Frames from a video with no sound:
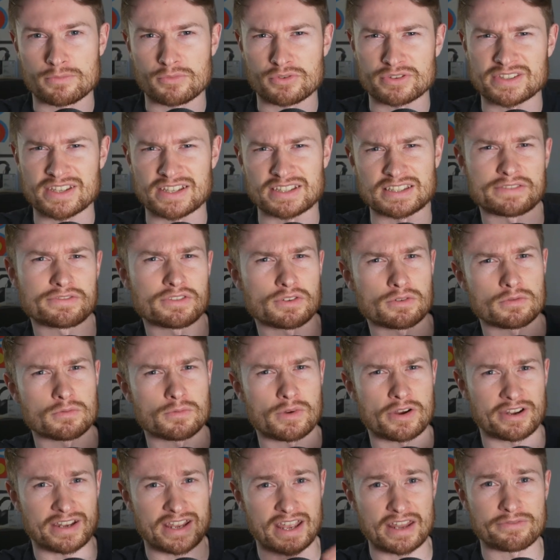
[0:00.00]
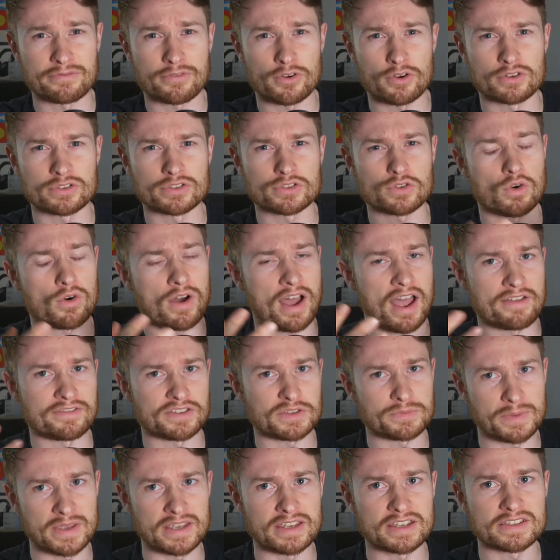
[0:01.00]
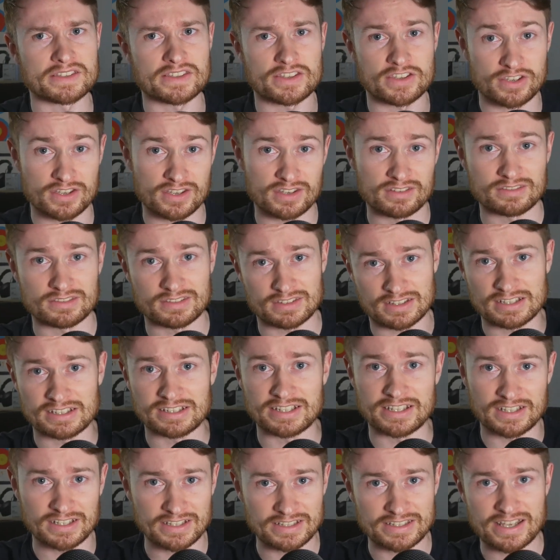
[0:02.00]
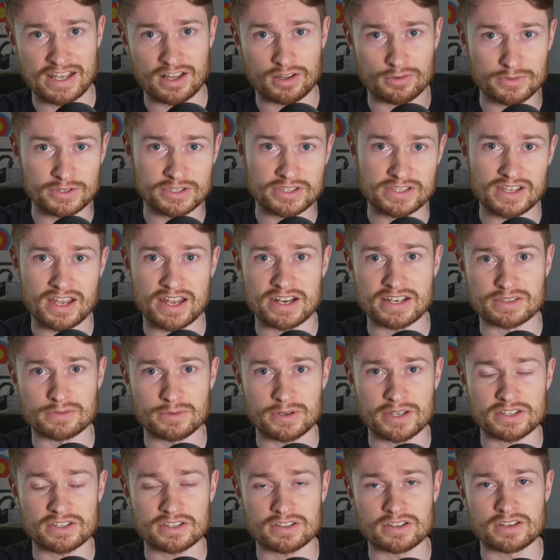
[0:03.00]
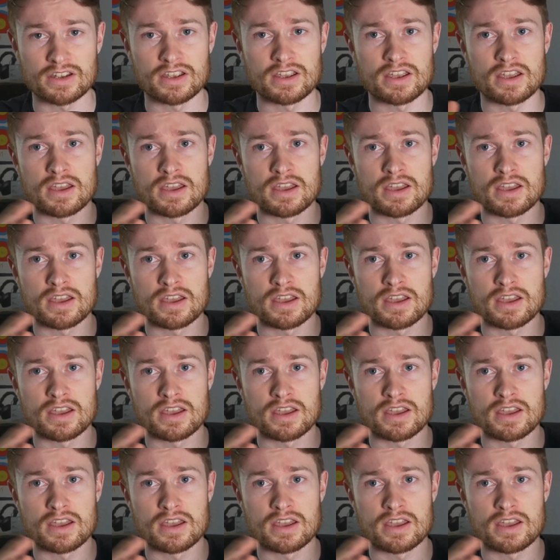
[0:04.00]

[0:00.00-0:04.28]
lot more sense if you're wearing headphones or have speakers that you can clearly tell which side is which.